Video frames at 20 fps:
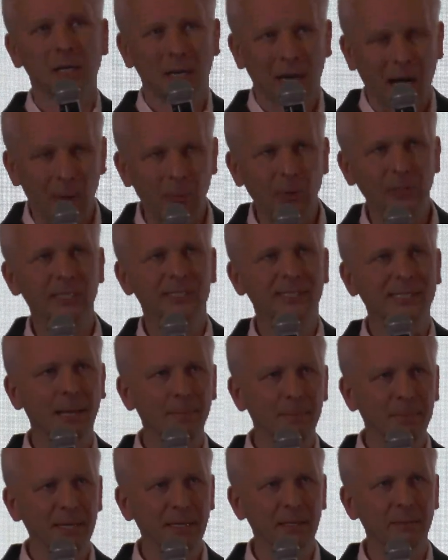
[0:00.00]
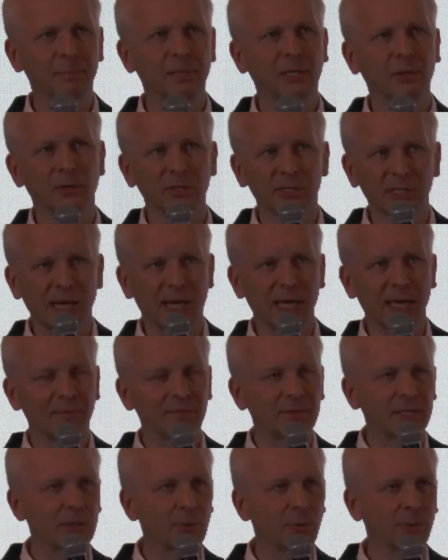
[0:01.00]
I want to step in because I
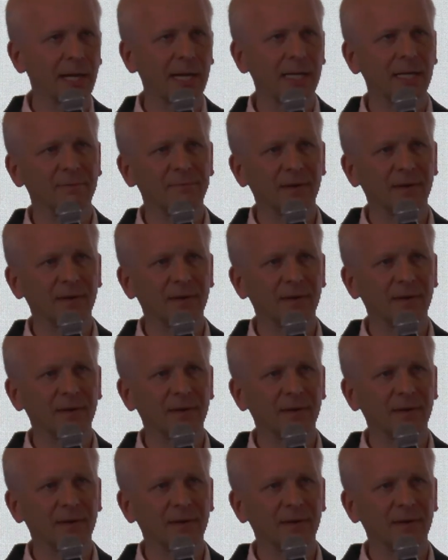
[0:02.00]
have the Ukrainian